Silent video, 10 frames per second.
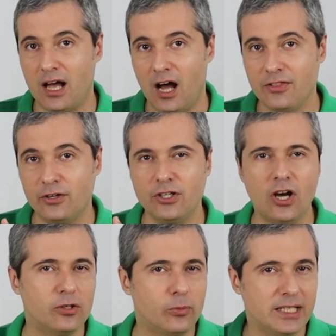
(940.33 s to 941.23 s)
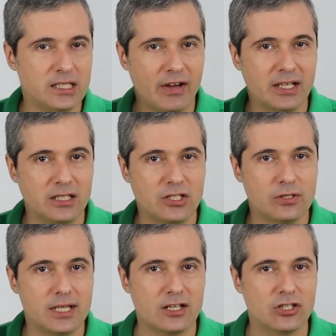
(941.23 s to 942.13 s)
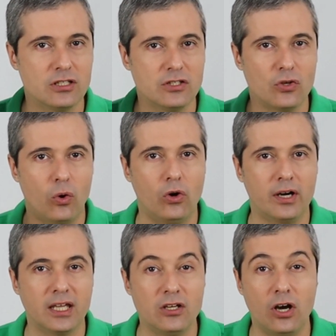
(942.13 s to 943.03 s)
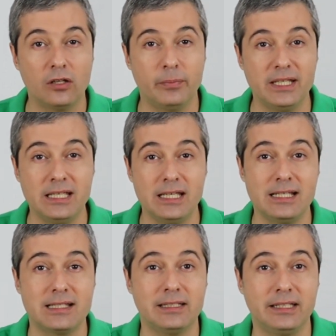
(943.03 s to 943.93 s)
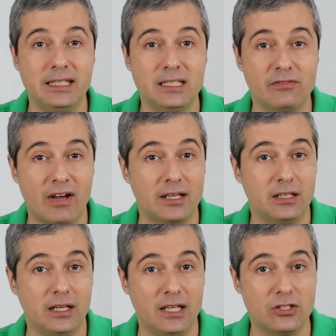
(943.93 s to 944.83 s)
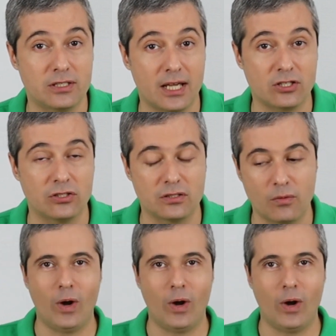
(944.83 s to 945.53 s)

either not already divided into sections or cannot be easily divided into sections?